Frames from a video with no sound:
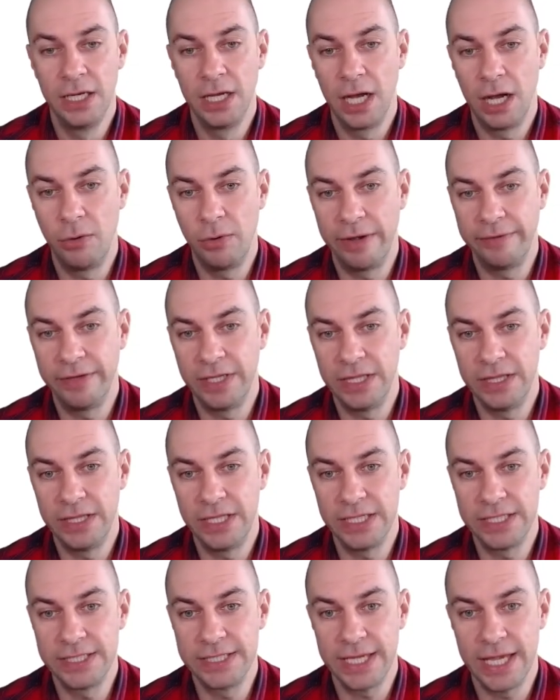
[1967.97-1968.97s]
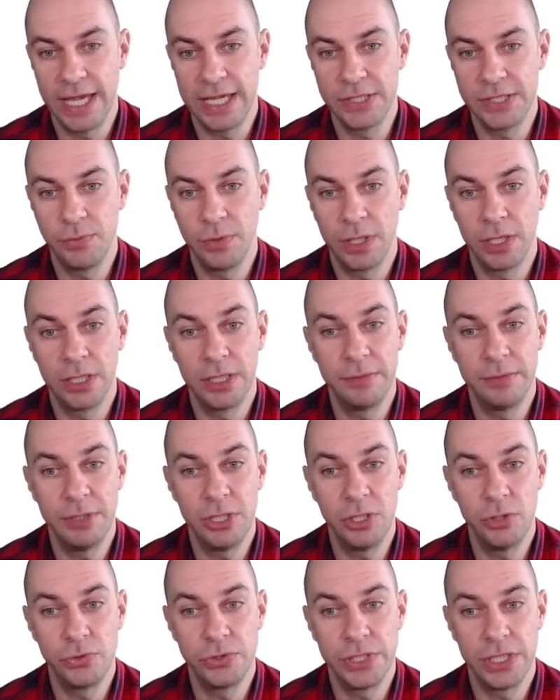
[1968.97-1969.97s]
However, in this case, we're going to be
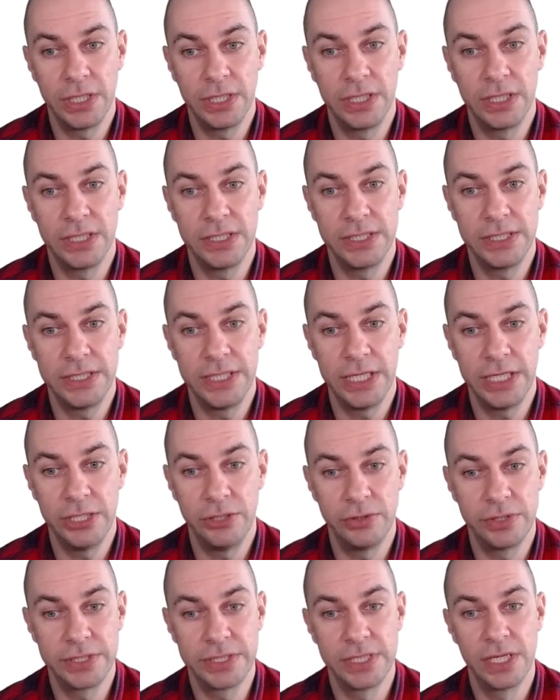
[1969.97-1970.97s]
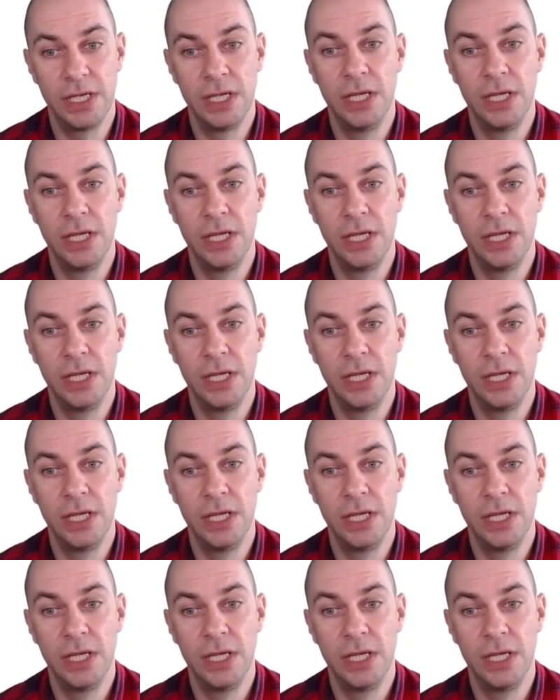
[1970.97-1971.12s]
using continuous